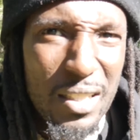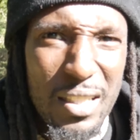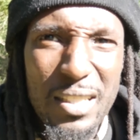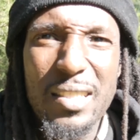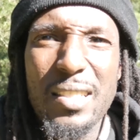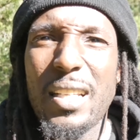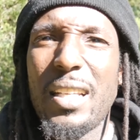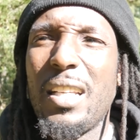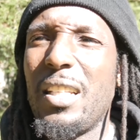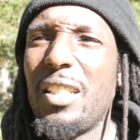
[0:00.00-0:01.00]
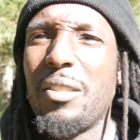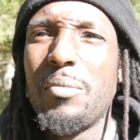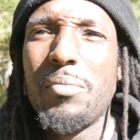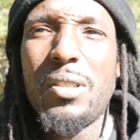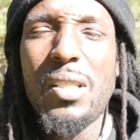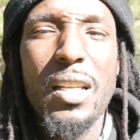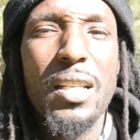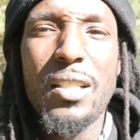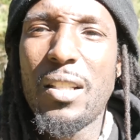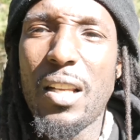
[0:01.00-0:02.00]
let's say
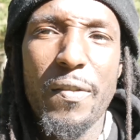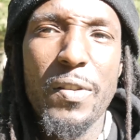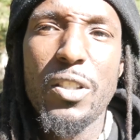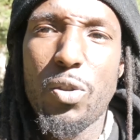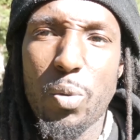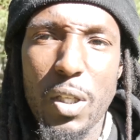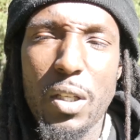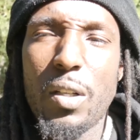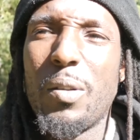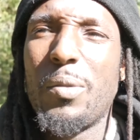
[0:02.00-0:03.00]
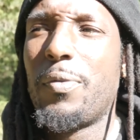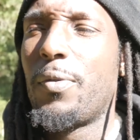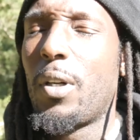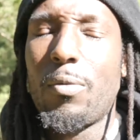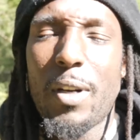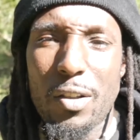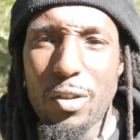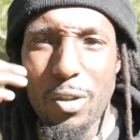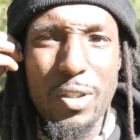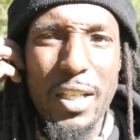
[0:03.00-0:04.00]
ten, eleven, twelve, around
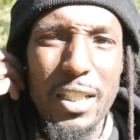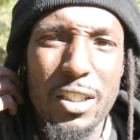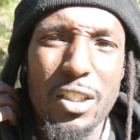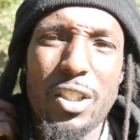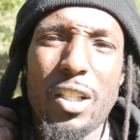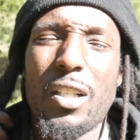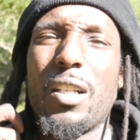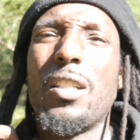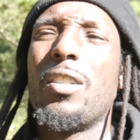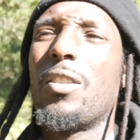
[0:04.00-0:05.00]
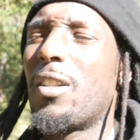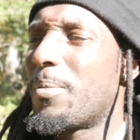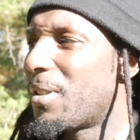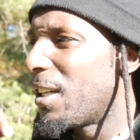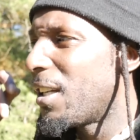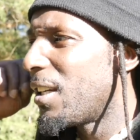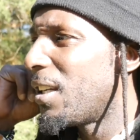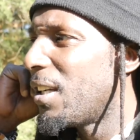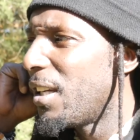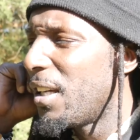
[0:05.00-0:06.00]
those ages younger, you know what I'm saying?
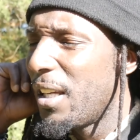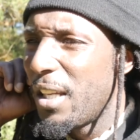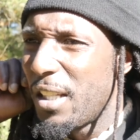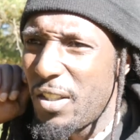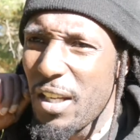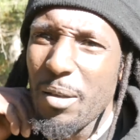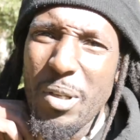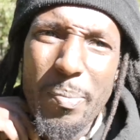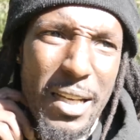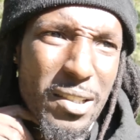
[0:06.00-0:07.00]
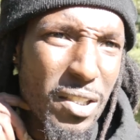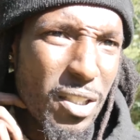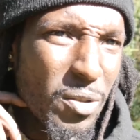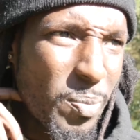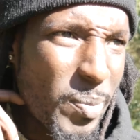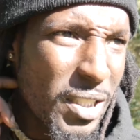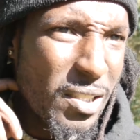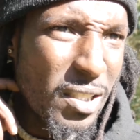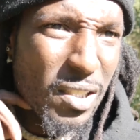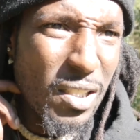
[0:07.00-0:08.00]
It take me back to those
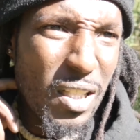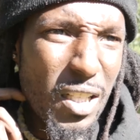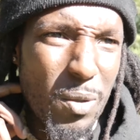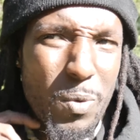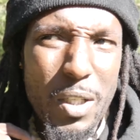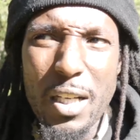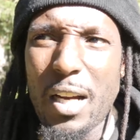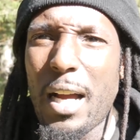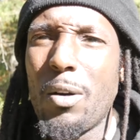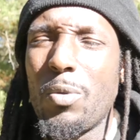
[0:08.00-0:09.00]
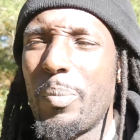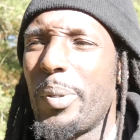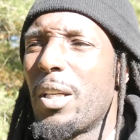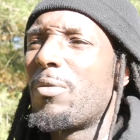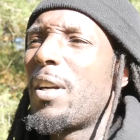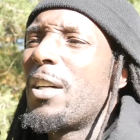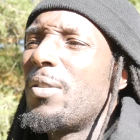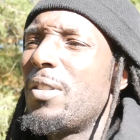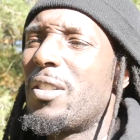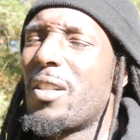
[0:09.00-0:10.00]
spaces in where I would be around
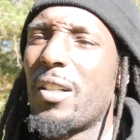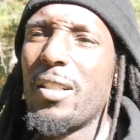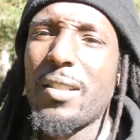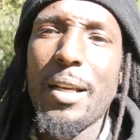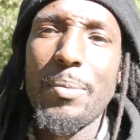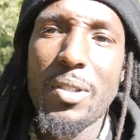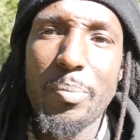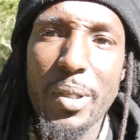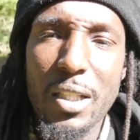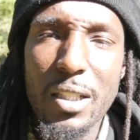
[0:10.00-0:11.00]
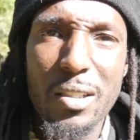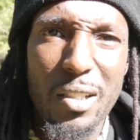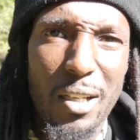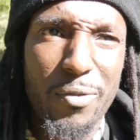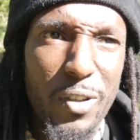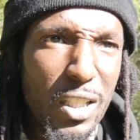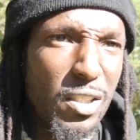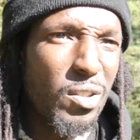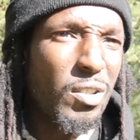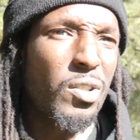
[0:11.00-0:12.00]
certain types of beings, like
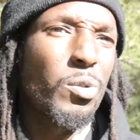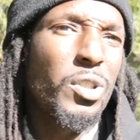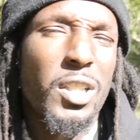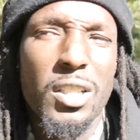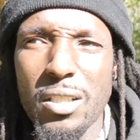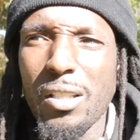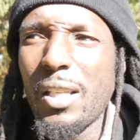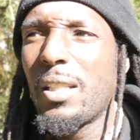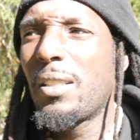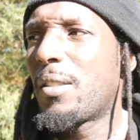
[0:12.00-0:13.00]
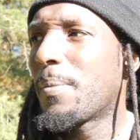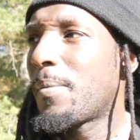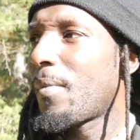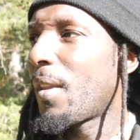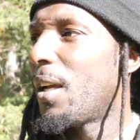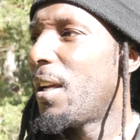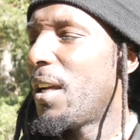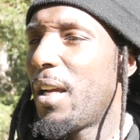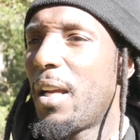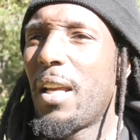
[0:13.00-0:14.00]
friends or associates or things.
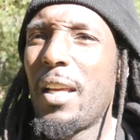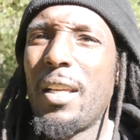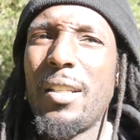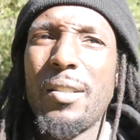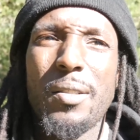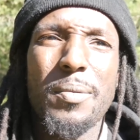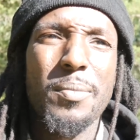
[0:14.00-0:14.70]
And